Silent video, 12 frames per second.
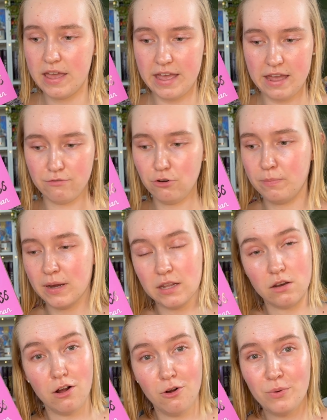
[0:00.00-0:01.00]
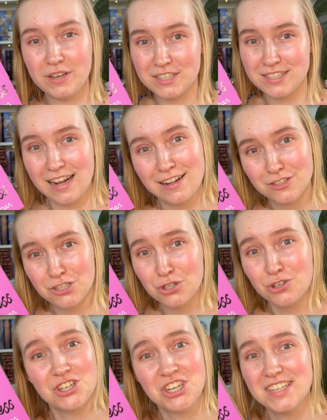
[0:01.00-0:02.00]
everybody always tells her
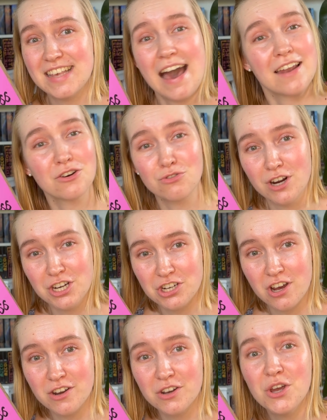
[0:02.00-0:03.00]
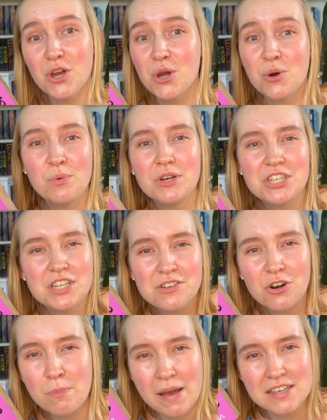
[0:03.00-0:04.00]
she's had a crush on, which is
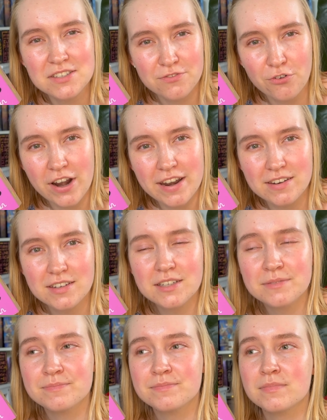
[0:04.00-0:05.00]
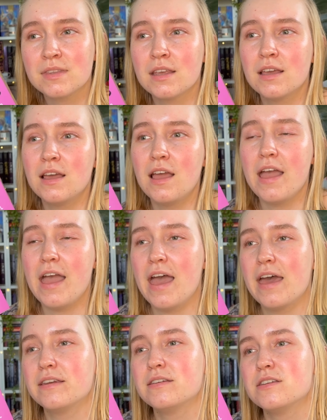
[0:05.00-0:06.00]
her best friend.
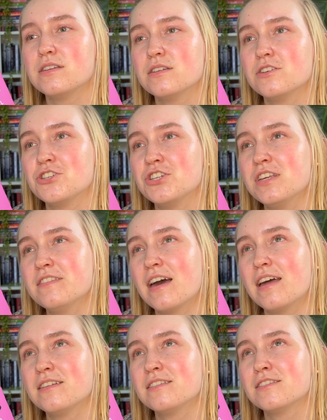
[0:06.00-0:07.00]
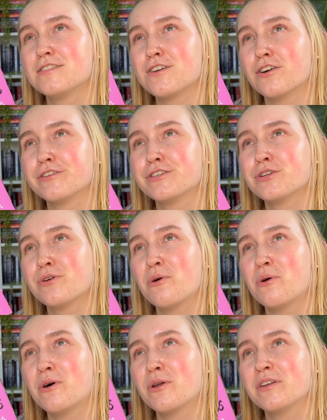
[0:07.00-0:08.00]
And she then starts to
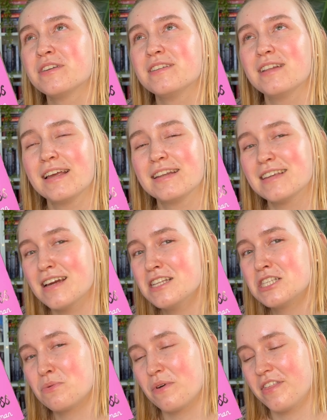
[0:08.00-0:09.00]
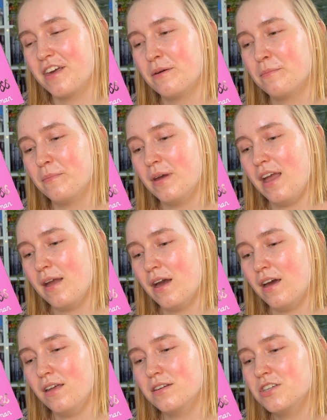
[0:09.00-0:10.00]
go on like dates with him
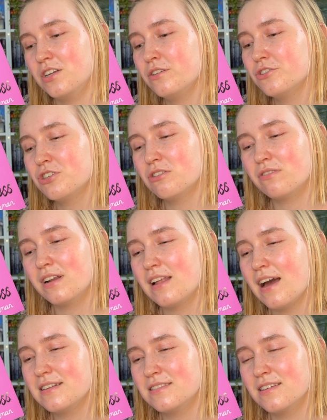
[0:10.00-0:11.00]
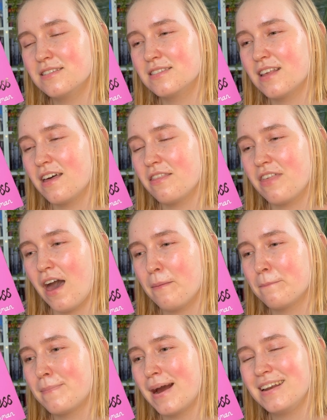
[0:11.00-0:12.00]
until she realizes that that
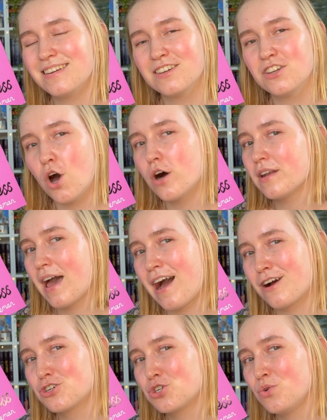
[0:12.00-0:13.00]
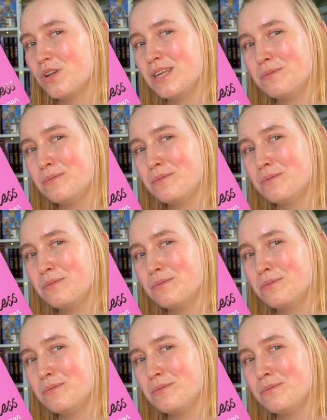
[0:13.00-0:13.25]
might not actually